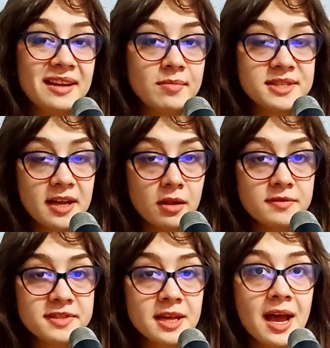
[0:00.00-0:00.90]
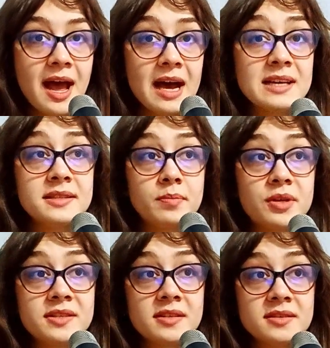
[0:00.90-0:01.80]
themselves as the
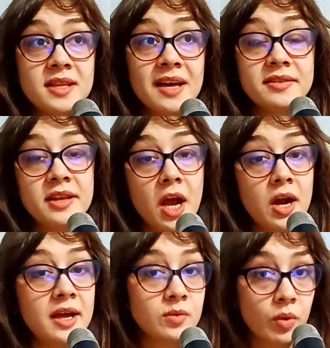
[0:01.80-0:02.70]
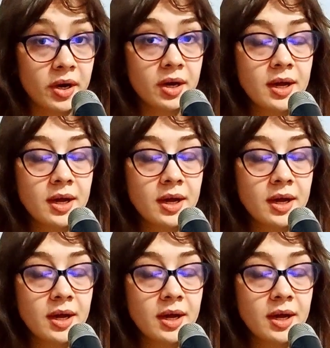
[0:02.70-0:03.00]
persons that they are at work.